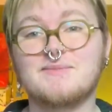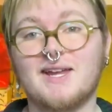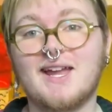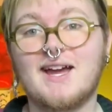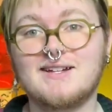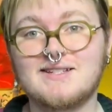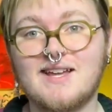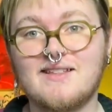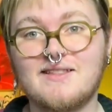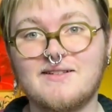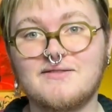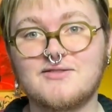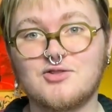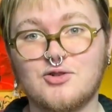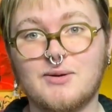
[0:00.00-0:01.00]
my cat that
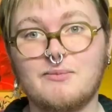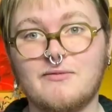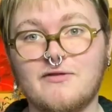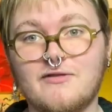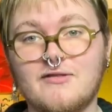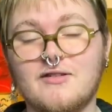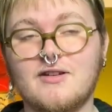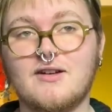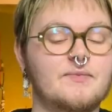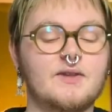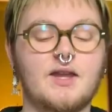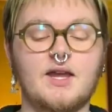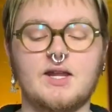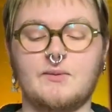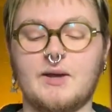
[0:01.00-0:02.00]
loves shrimp.
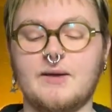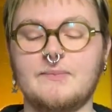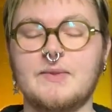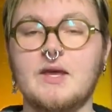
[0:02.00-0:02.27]
Anyway,